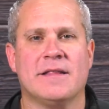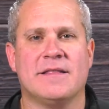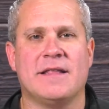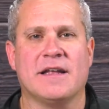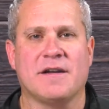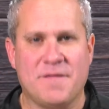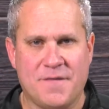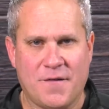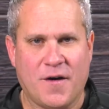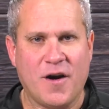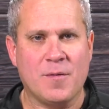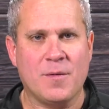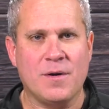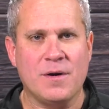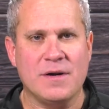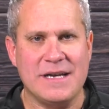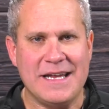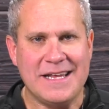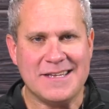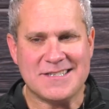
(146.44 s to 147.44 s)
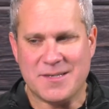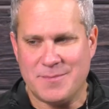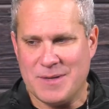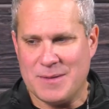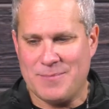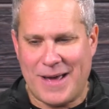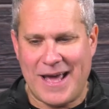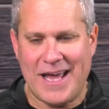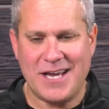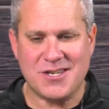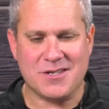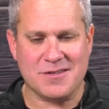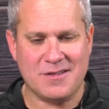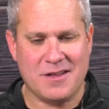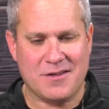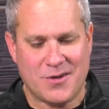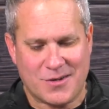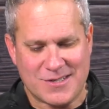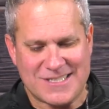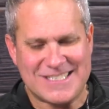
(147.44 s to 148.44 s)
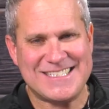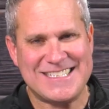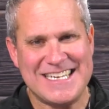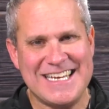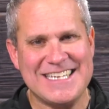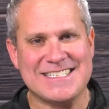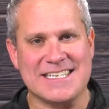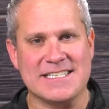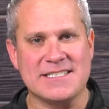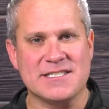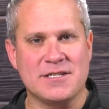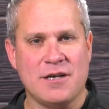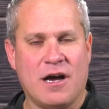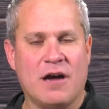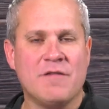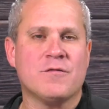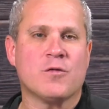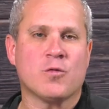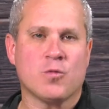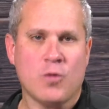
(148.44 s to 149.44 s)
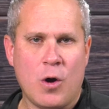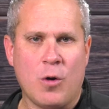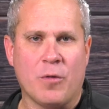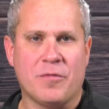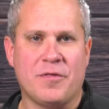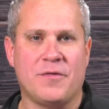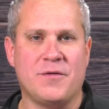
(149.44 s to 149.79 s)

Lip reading: that a farmer needs to be patient, that there are seasons of growth,